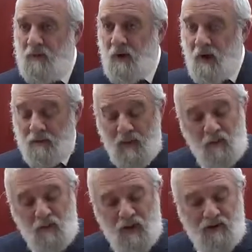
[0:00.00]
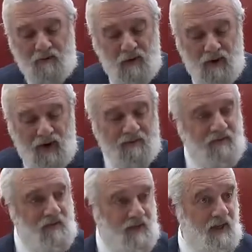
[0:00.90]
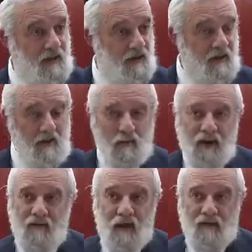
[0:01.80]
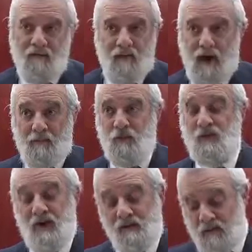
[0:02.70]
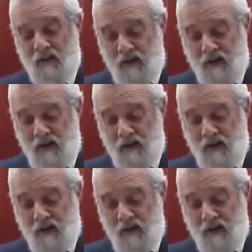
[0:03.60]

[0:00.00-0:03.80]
taught me, whatever I've seen, whatever I perceive,